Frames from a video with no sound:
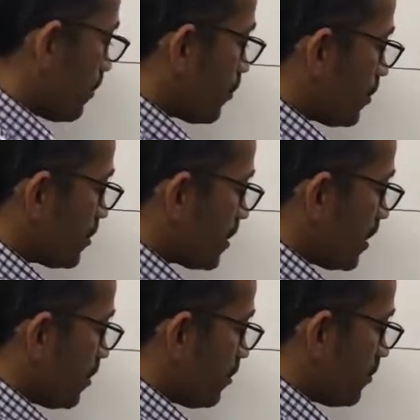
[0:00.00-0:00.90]
upon
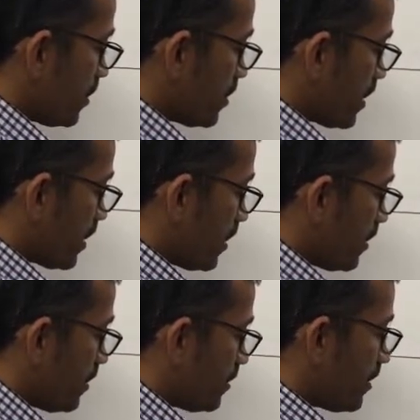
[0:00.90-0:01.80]
sine of this
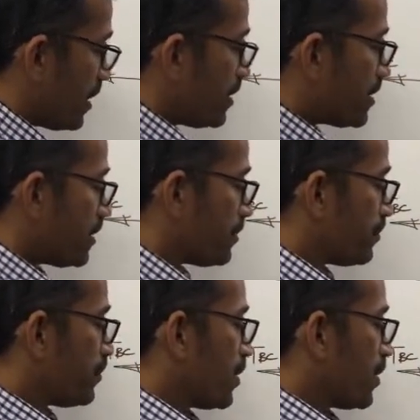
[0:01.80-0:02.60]
angle 90.